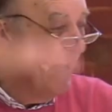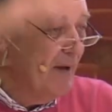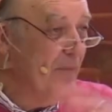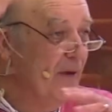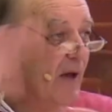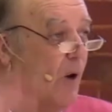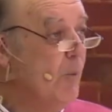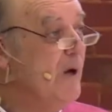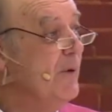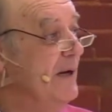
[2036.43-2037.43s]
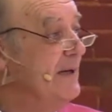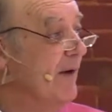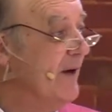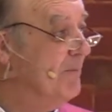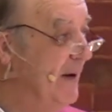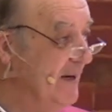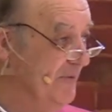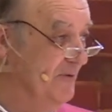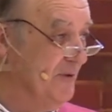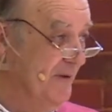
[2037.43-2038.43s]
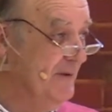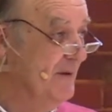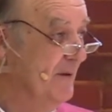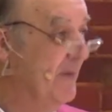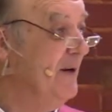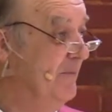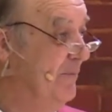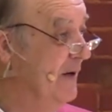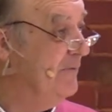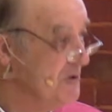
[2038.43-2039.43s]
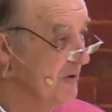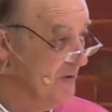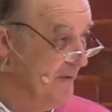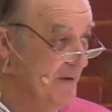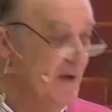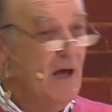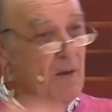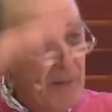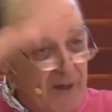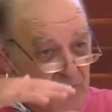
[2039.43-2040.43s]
time. We were indirect beneficiaries of it, but